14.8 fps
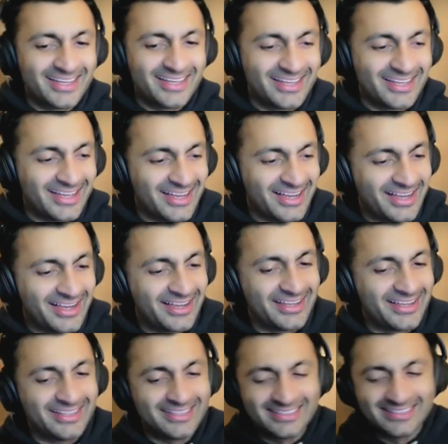
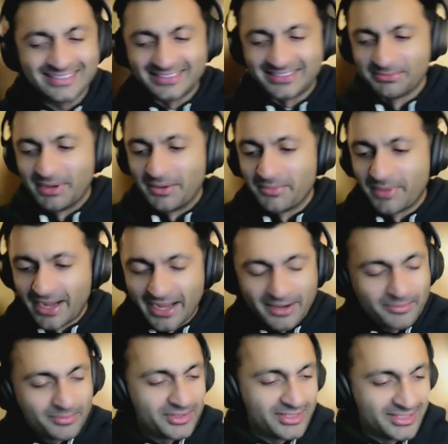Uh, my
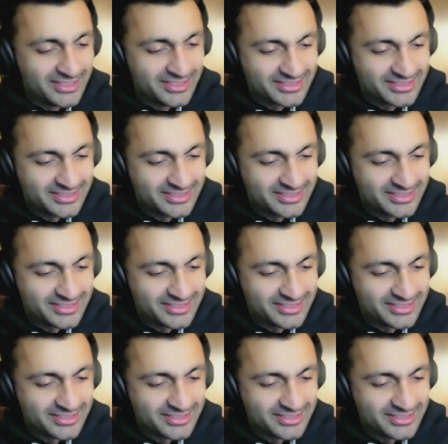mom is